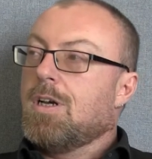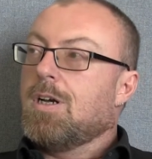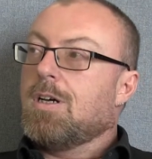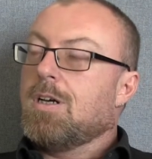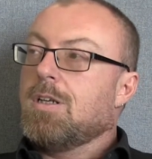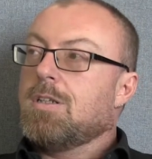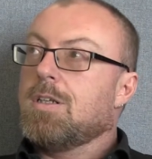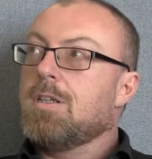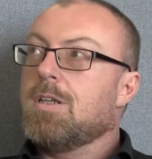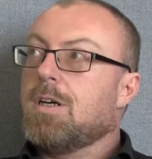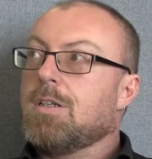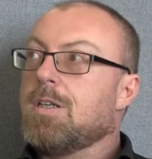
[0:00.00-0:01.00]
I
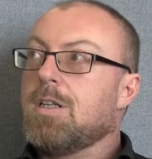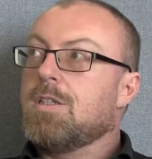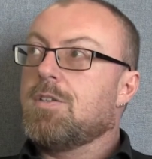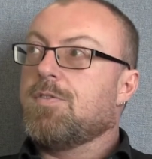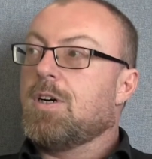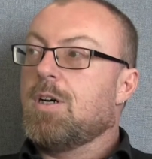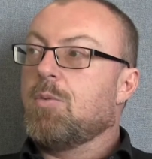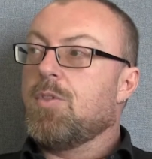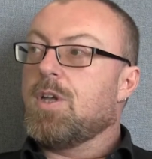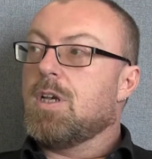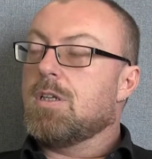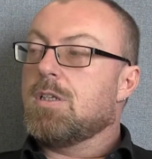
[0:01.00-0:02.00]
didn't identify with
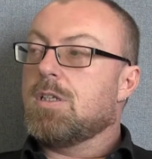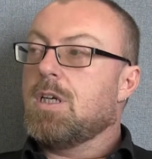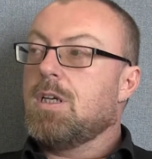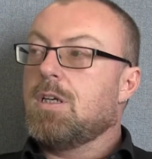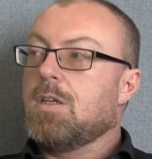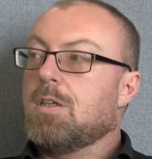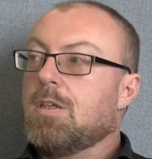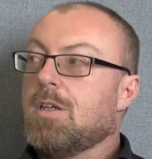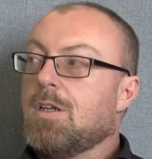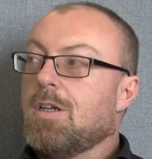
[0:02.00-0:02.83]
that scene.